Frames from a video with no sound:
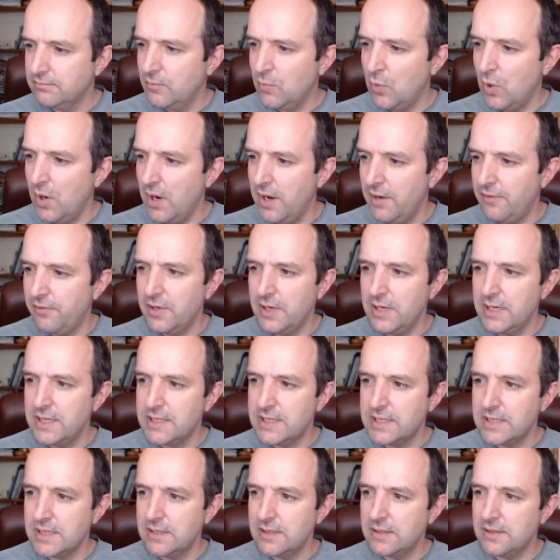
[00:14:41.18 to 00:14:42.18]
whatever it
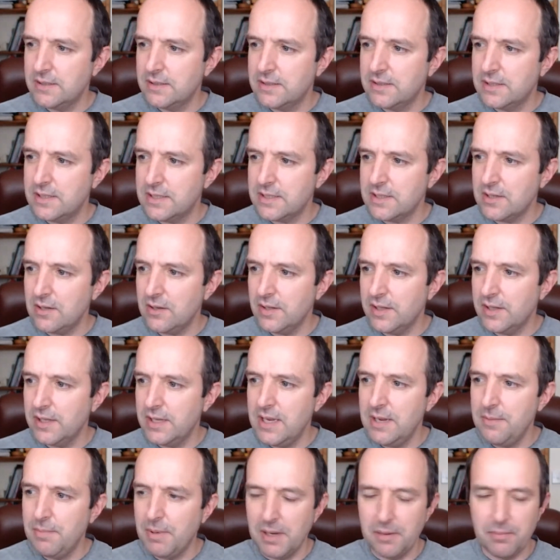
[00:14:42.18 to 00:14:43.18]
is to start
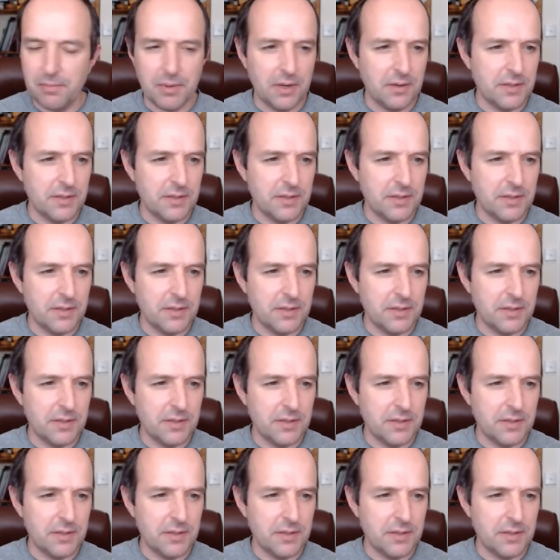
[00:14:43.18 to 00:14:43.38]
the eBay